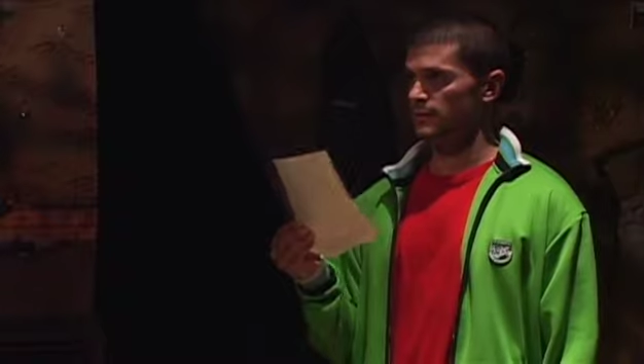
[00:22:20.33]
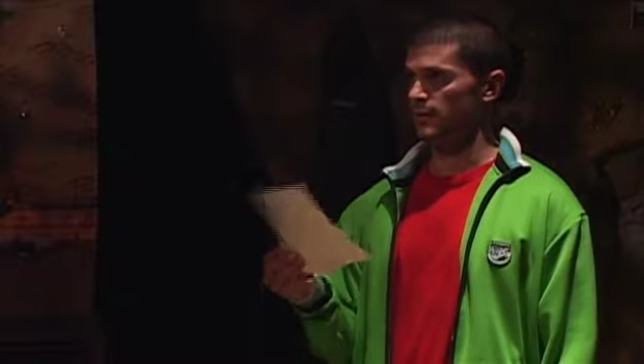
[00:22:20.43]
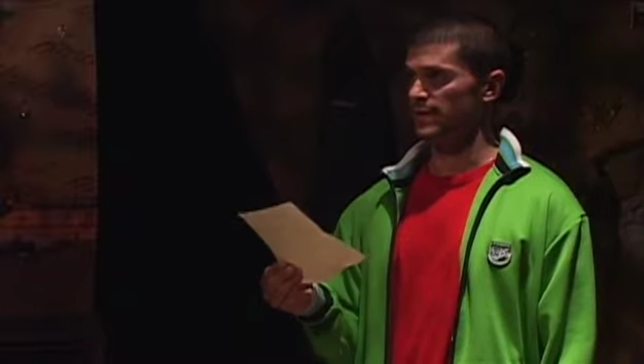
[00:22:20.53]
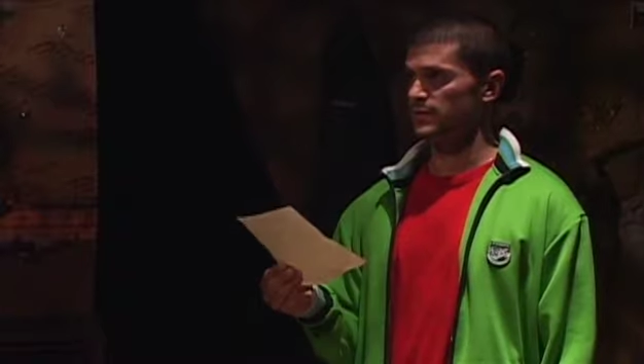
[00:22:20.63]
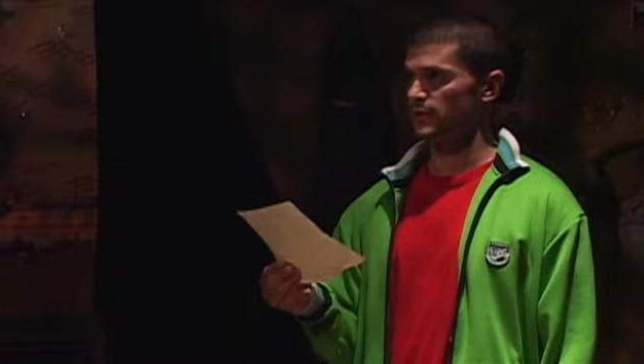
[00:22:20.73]

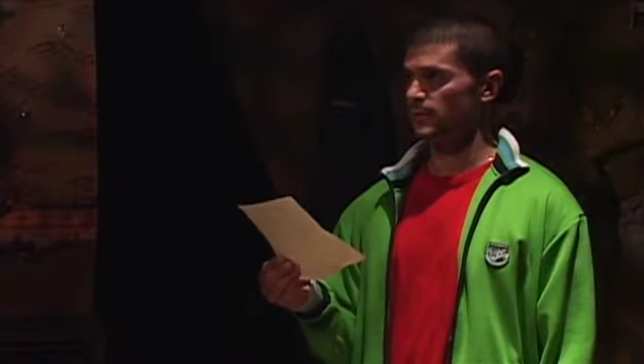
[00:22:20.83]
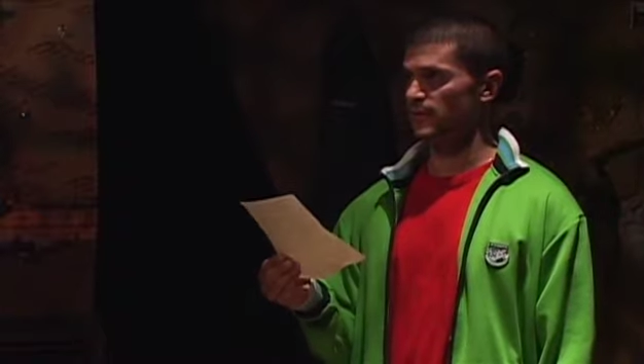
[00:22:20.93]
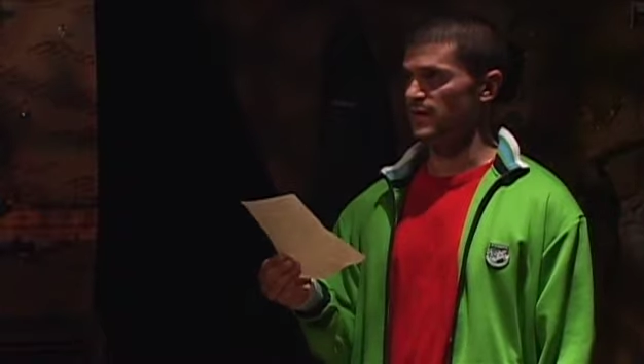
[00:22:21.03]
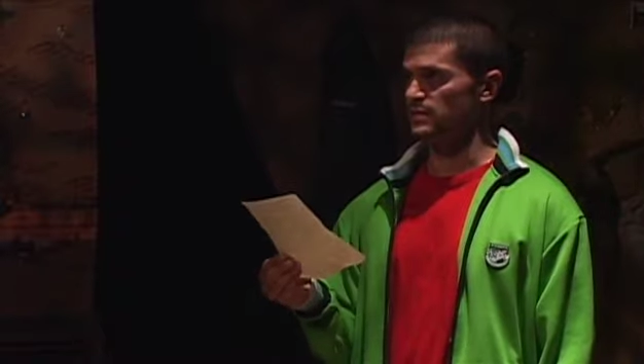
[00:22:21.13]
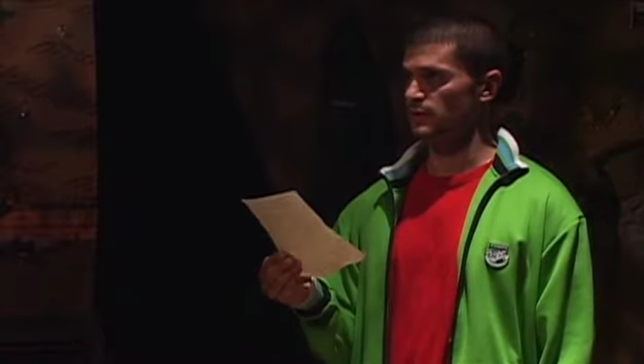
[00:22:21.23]
Green is for
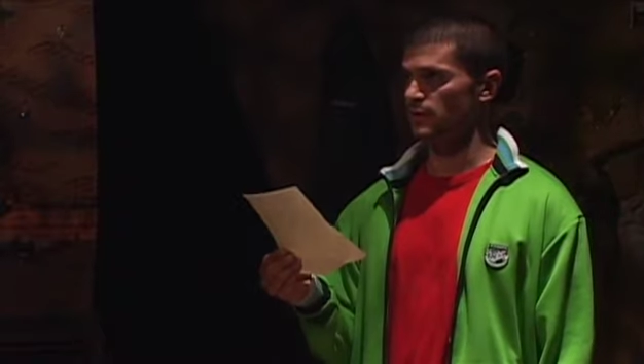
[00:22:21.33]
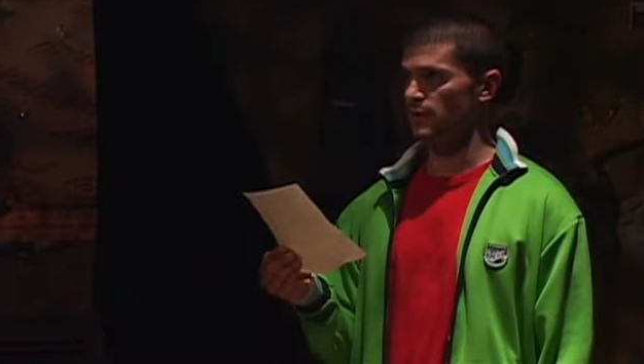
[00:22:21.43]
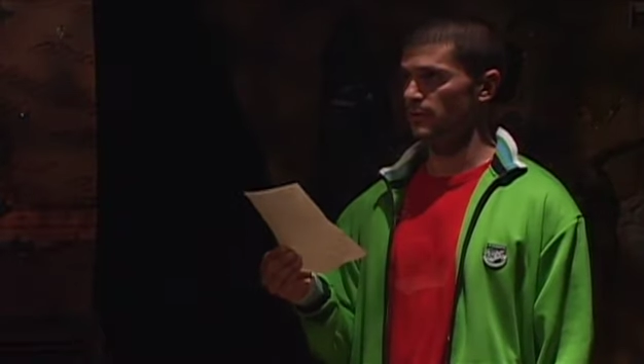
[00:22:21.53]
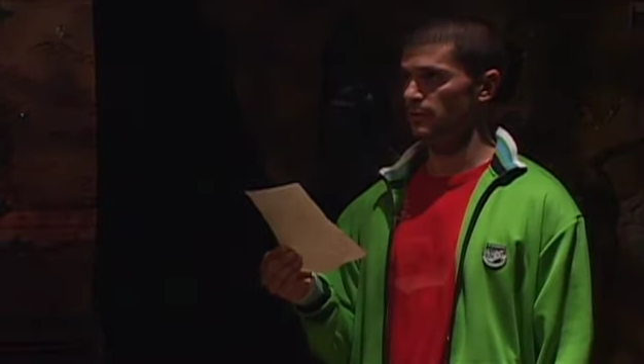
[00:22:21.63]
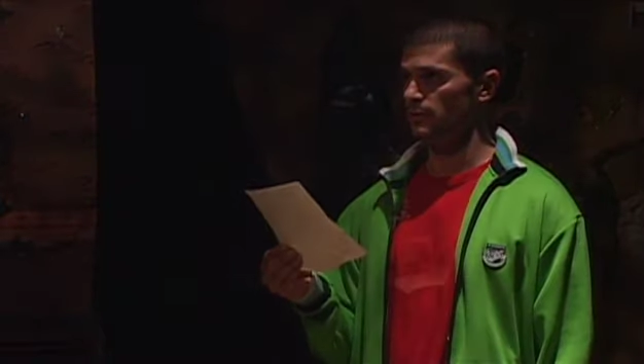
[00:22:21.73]
professional
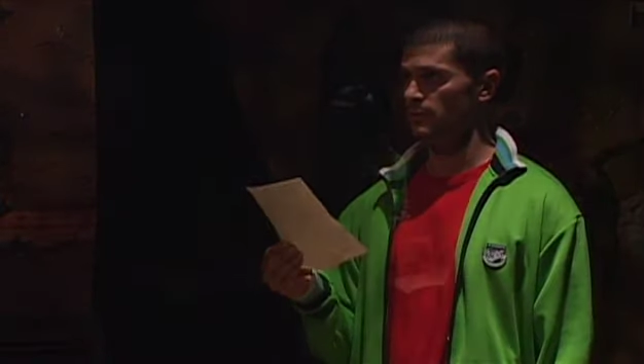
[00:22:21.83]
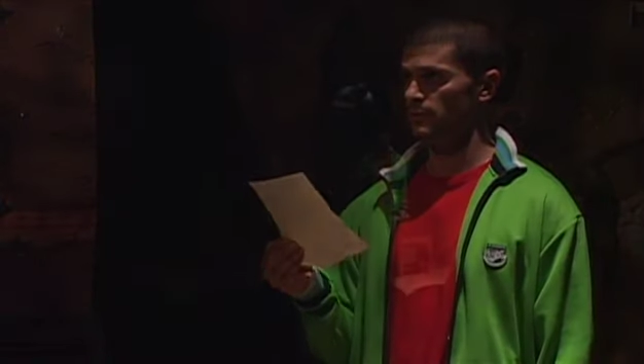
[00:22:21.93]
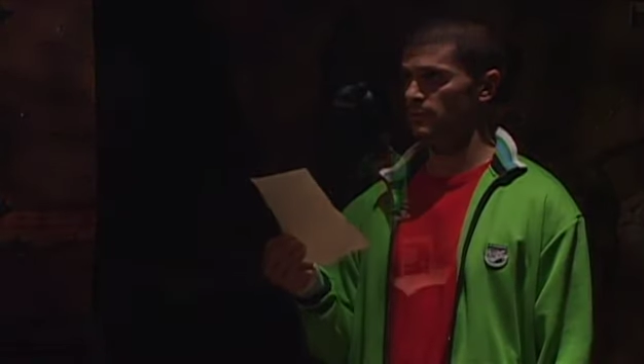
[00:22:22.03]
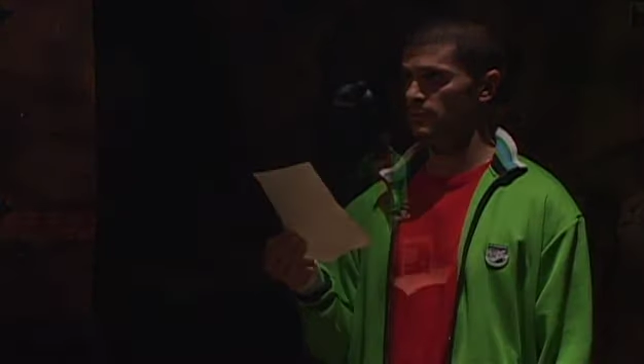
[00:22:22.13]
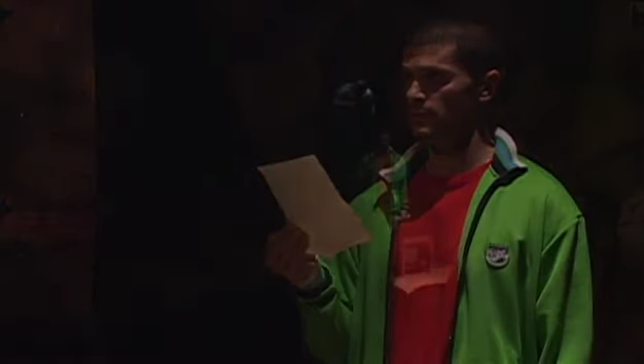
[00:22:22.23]
criminal.